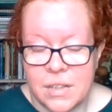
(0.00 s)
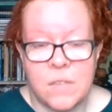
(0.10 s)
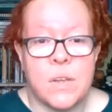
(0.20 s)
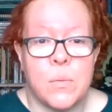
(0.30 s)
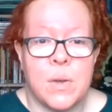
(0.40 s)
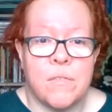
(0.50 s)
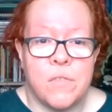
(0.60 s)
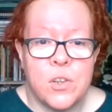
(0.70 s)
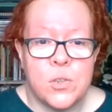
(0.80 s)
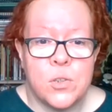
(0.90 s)
Don't forget we have
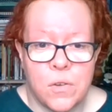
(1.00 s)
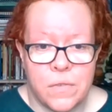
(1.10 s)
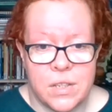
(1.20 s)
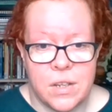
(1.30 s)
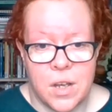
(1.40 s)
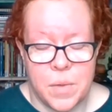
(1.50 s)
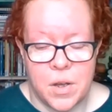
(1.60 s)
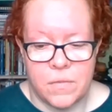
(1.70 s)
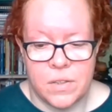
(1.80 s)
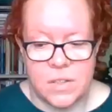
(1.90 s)
virtual coffee time
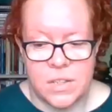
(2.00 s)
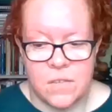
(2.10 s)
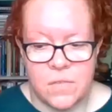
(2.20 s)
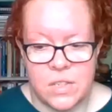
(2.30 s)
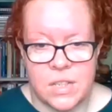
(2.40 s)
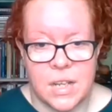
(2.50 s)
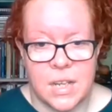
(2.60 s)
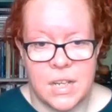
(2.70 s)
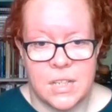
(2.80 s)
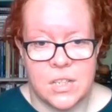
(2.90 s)
after the service
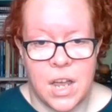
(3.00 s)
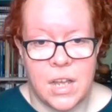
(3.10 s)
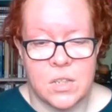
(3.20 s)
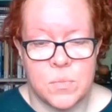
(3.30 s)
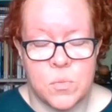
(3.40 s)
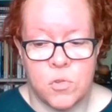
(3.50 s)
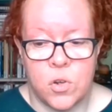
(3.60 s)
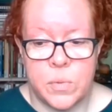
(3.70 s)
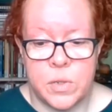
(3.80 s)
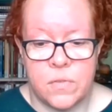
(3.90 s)
today to chat in small
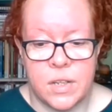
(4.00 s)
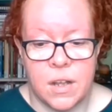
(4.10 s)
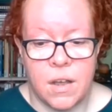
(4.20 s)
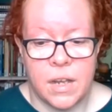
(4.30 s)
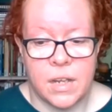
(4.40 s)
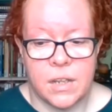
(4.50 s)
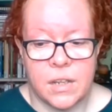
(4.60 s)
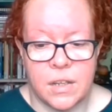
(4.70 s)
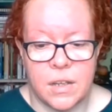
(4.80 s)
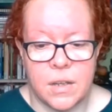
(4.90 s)
groups if you'd like,
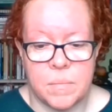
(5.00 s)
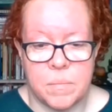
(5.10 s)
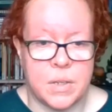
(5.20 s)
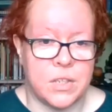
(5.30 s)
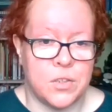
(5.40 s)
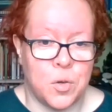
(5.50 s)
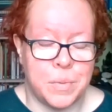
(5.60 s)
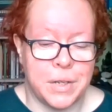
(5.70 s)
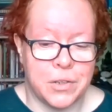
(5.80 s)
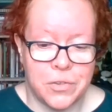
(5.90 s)
but it's not
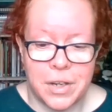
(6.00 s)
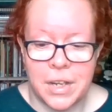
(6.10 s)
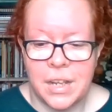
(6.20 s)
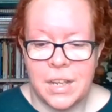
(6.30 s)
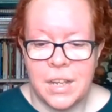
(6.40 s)
obligatory.